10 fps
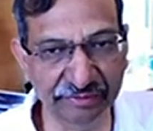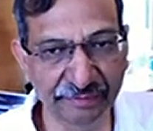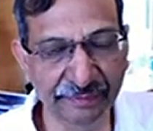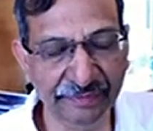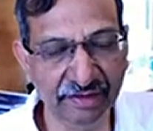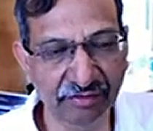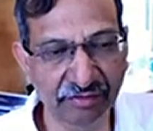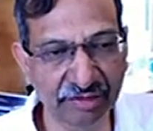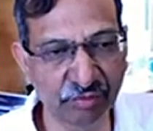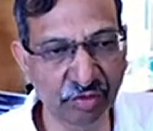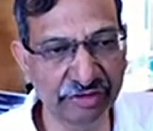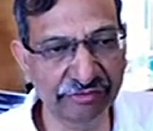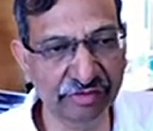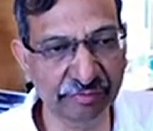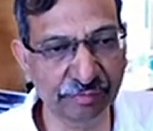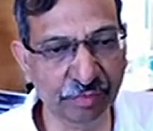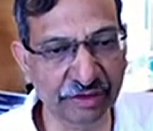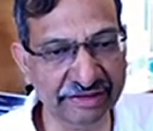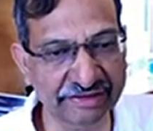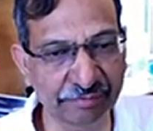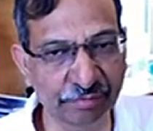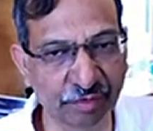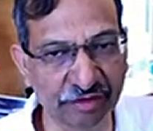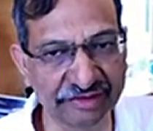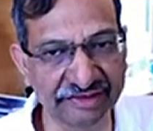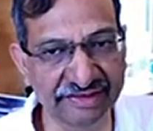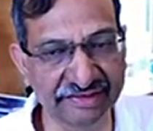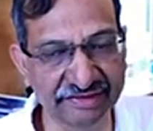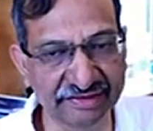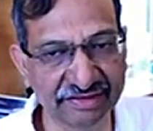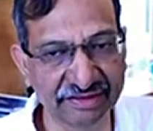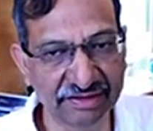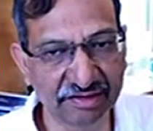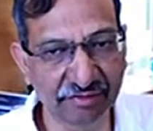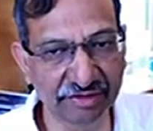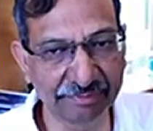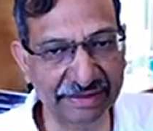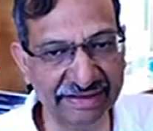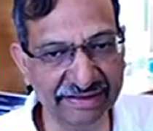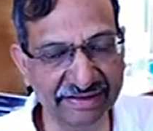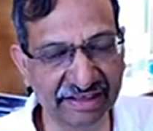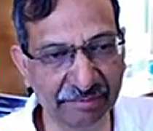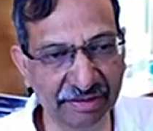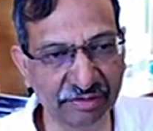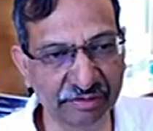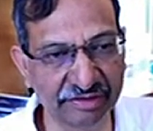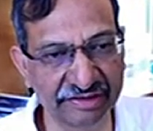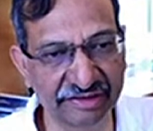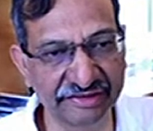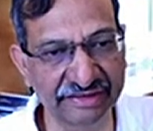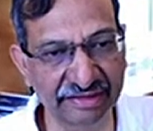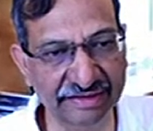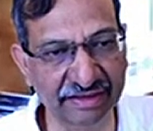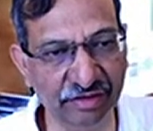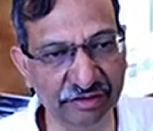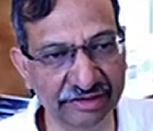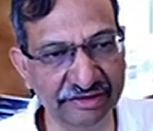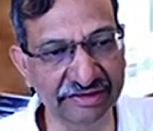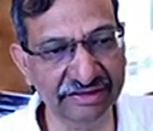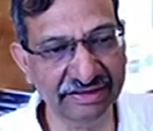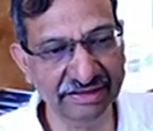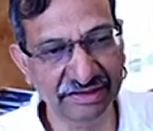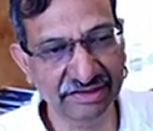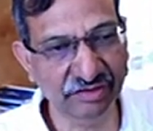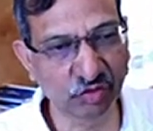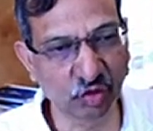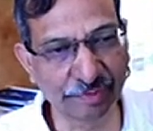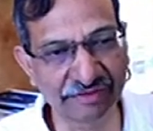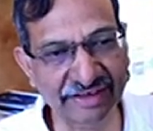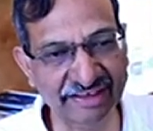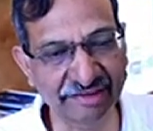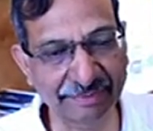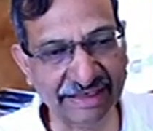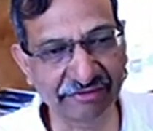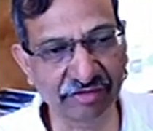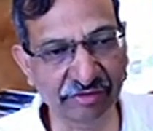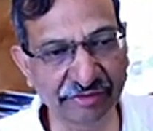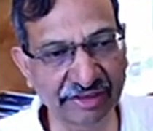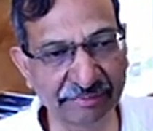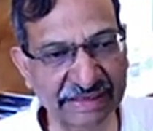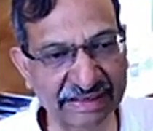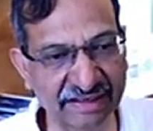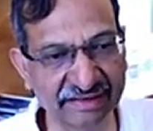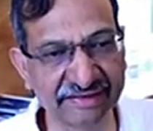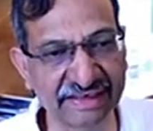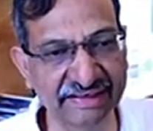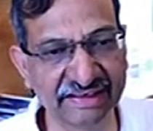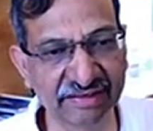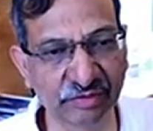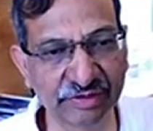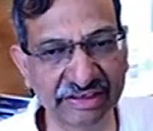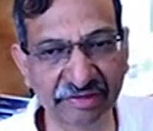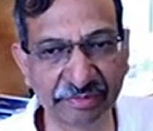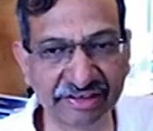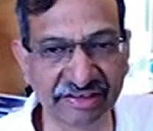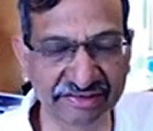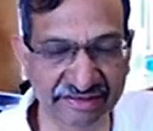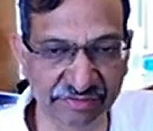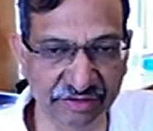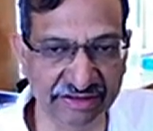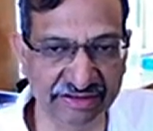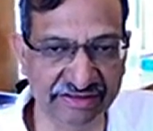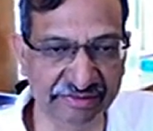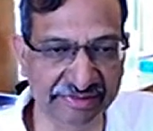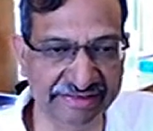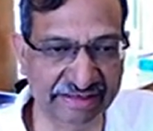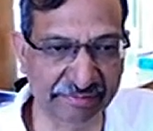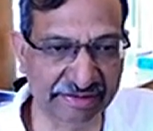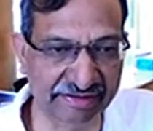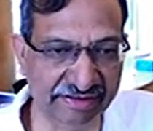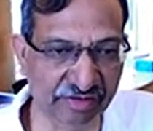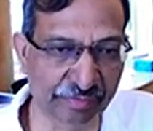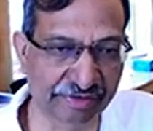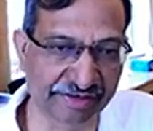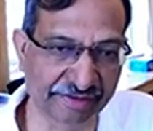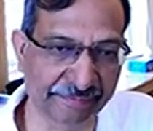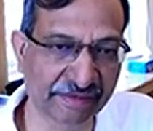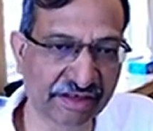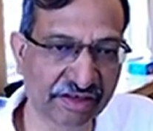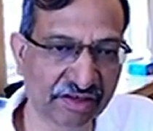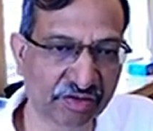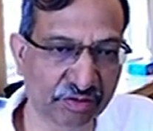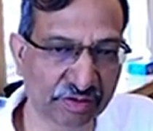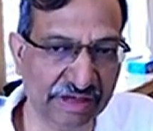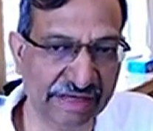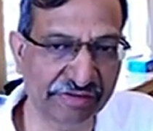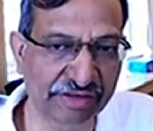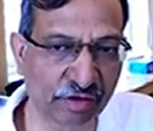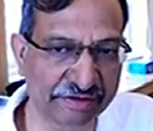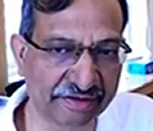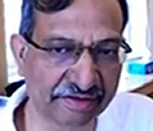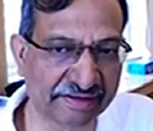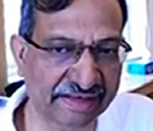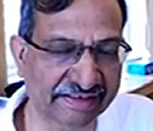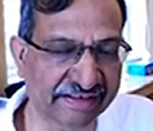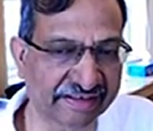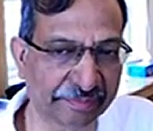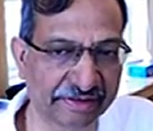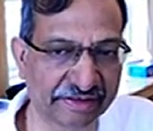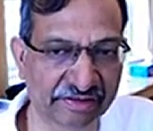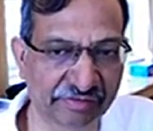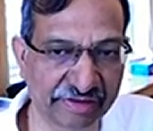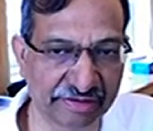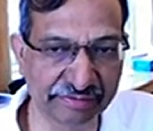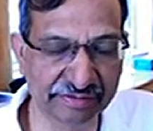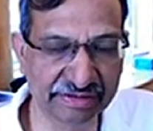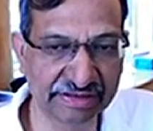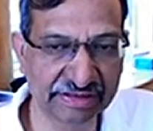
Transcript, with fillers: wave. We are moving from product and processes, which bank enable using digital technologies, to open finance platform where bank can design their own experiences for the customer segments they are operating. So I, we call it a design and experience wave,